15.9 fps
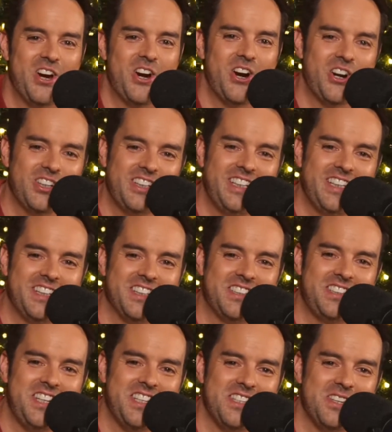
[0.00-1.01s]
Early in the
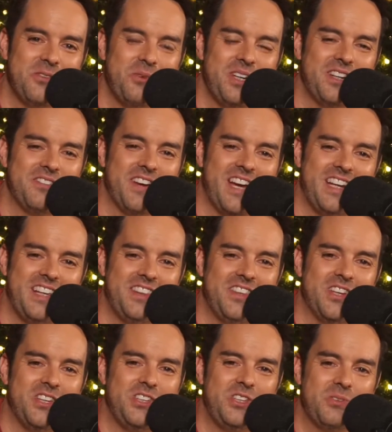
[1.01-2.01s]
season, we invited
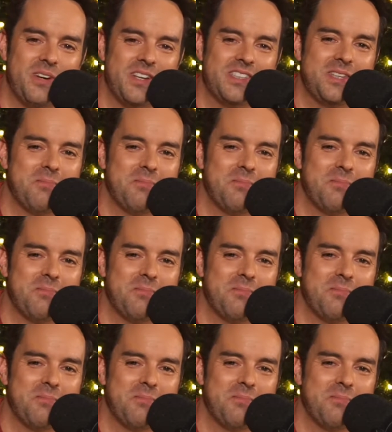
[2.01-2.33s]
the U.S.